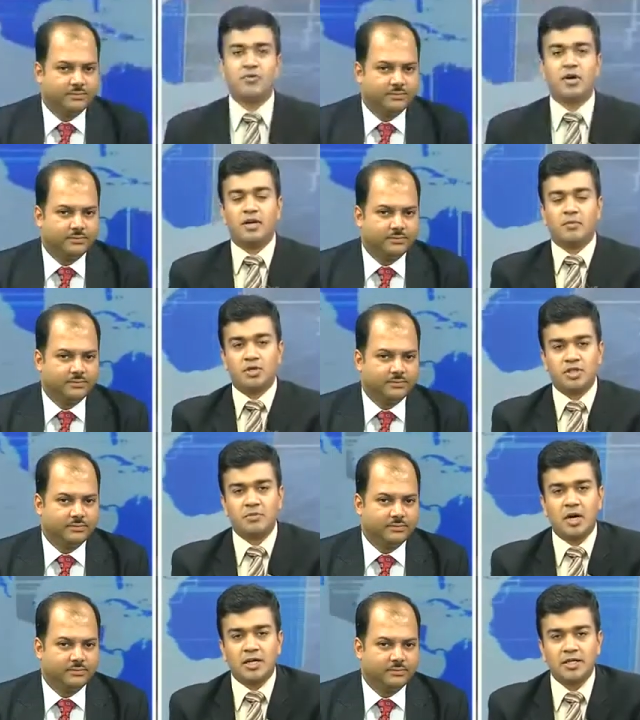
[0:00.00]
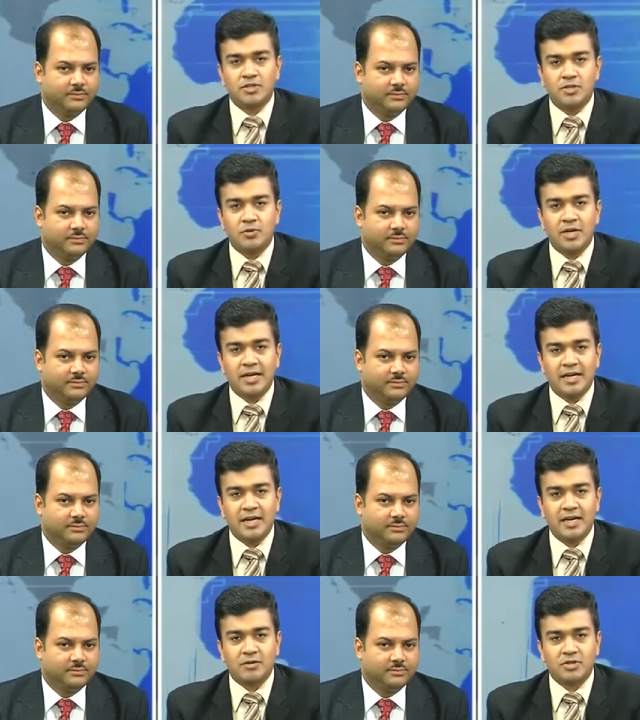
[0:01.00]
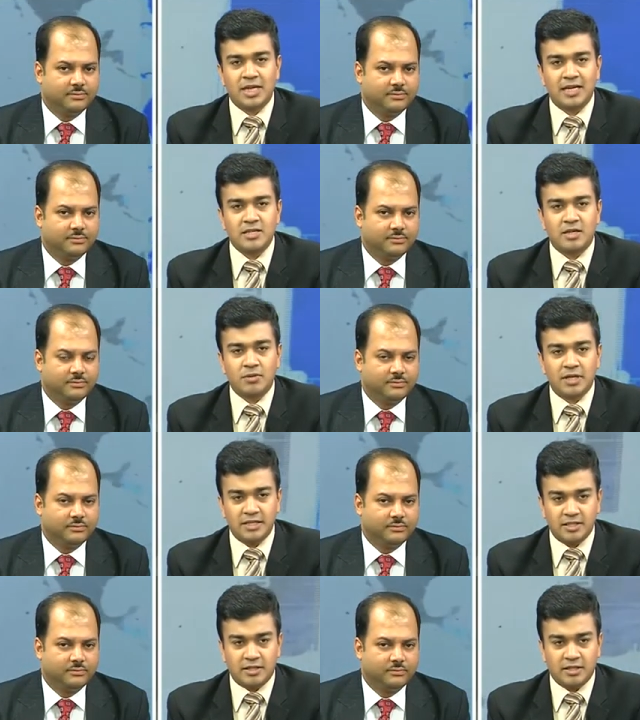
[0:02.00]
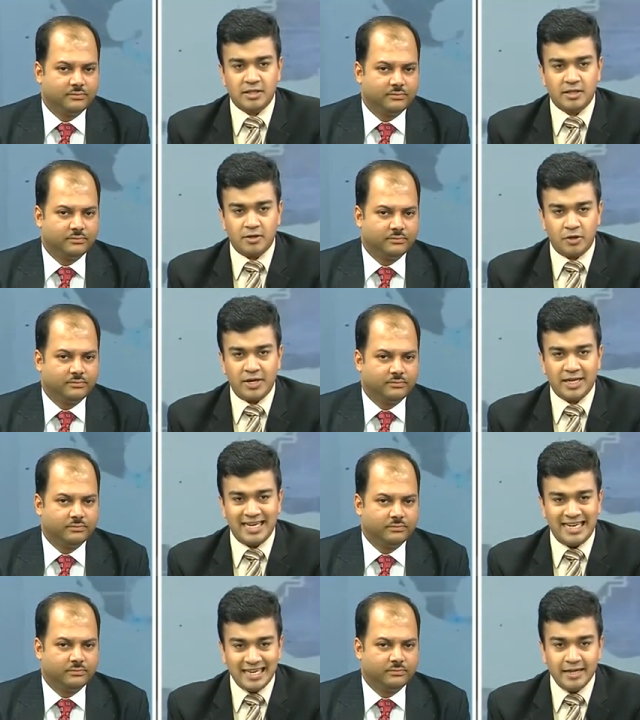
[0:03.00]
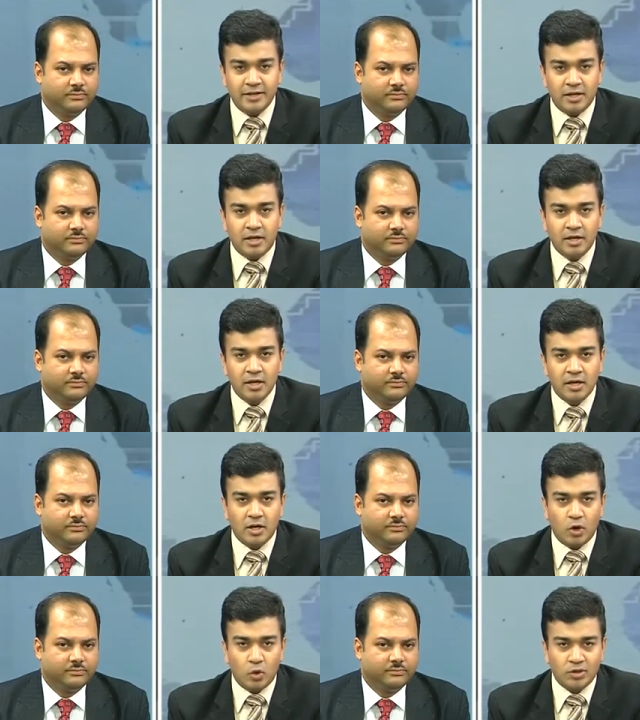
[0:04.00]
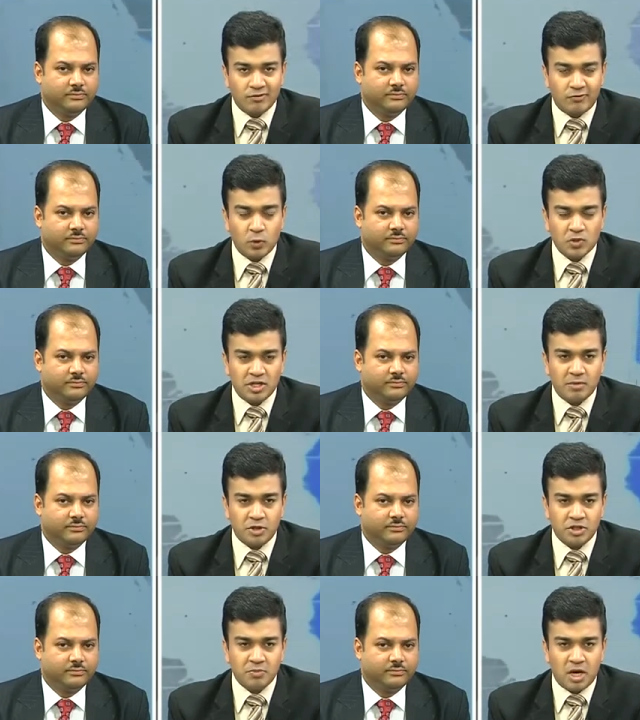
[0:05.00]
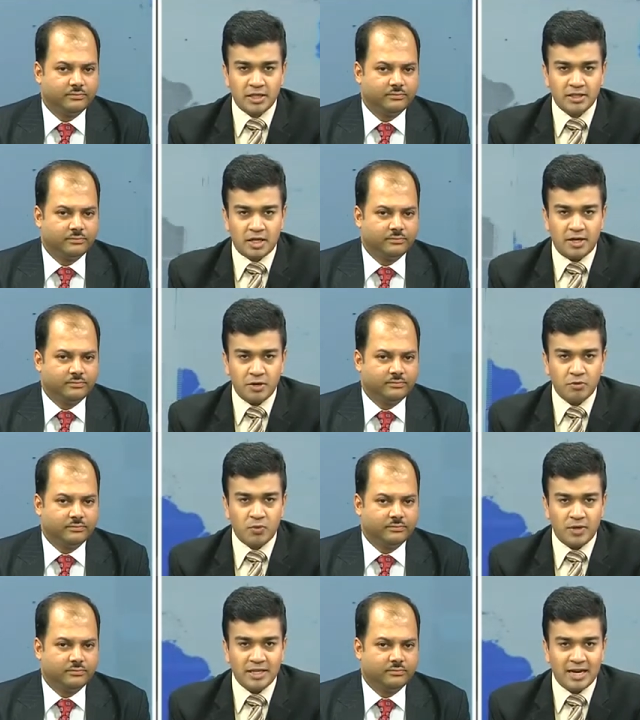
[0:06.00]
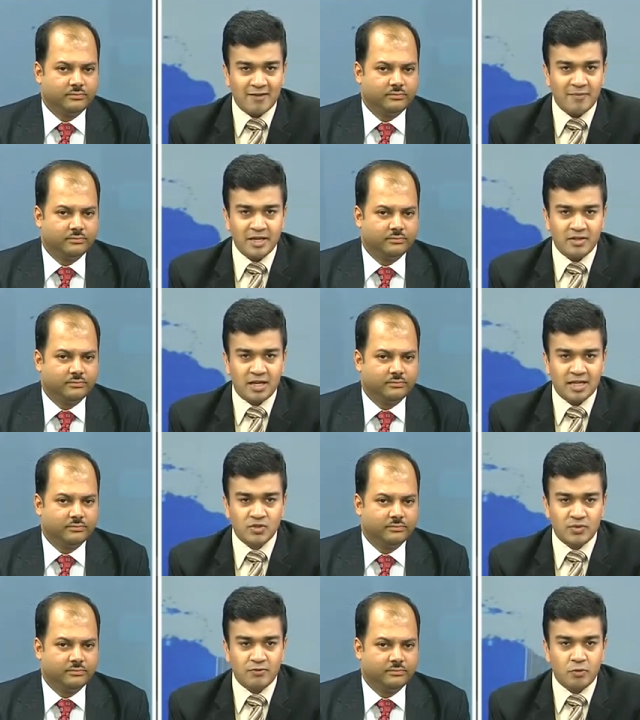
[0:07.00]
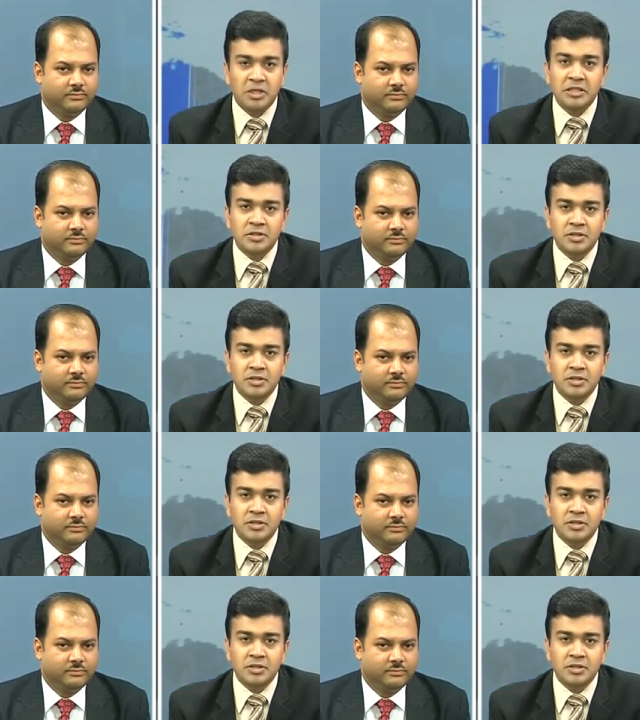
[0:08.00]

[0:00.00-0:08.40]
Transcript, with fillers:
Speaker 1: uh, emerging markets, do you think India now stands out? It's a, uh, you know, it can lead the growth if flows in emerging markets continue the way they have been in the last three, four months?